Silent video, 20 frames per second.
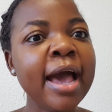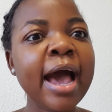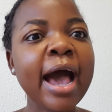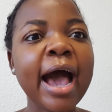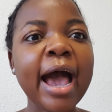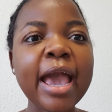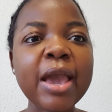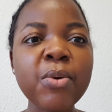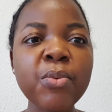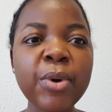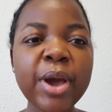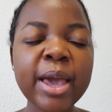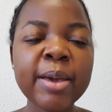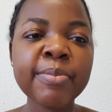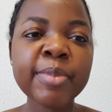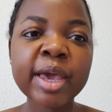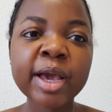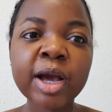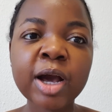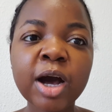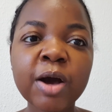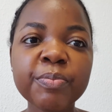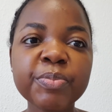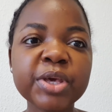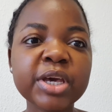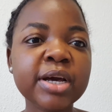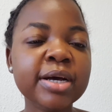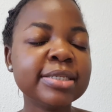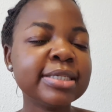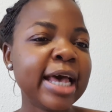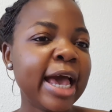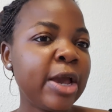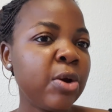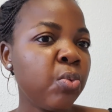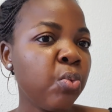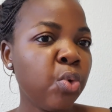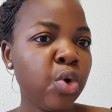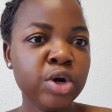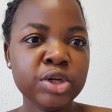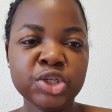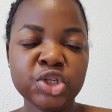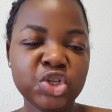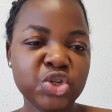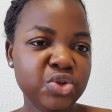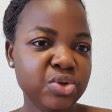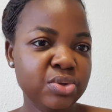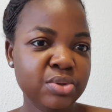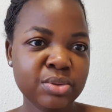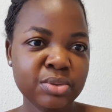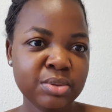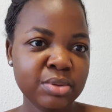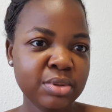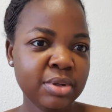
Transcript: I wear makeup because I want to.